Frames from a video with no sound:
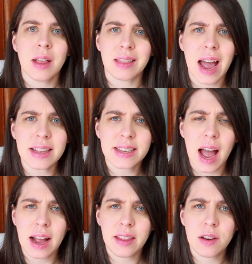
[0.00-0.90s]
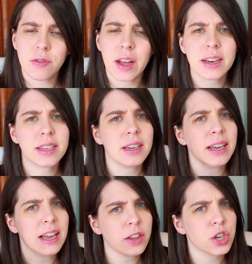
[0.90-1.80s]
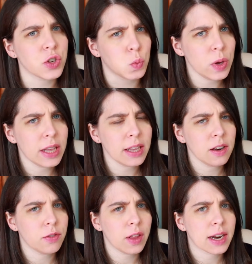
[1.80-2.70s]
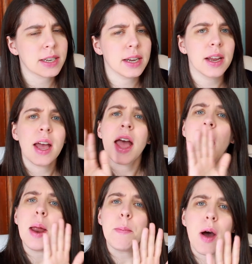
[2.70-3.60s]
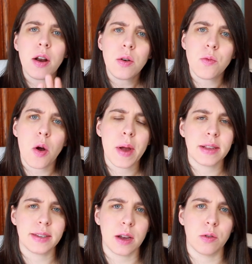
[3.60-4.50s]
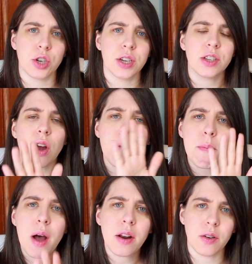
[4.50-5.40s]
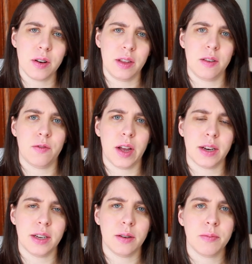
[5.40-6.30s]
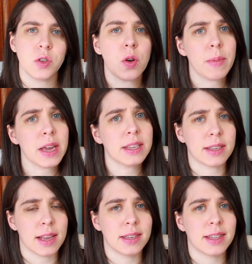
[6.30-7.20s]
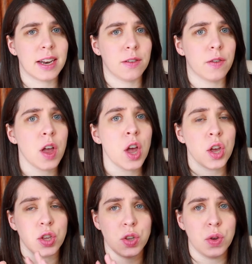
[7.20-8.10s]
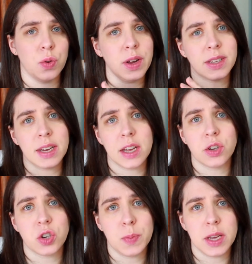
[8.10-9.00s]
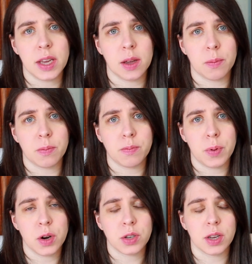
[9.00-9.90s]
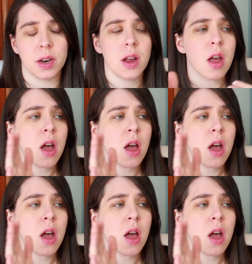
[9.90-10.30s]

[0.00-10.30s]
Latin's highly inflected, English is weakly inflected, and modern Romance languages are moderately inflected. So it makes sense that if you, as an English-speaking person,